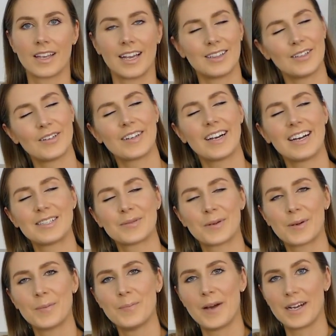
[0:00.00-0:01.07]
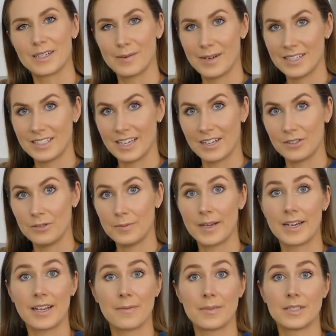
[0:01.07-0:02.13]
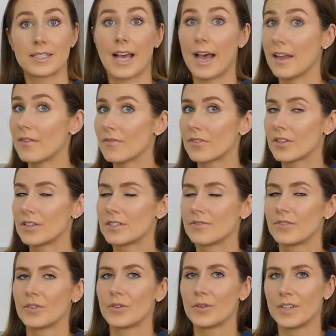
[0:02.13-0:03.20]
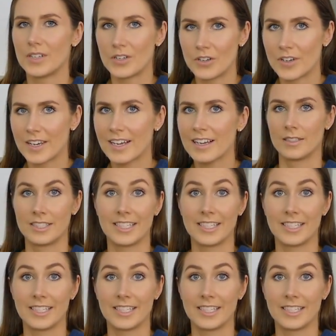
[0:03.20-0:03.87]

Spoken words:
Hello guys, welcome back to my channel. My name is Han, for those of you who are new here.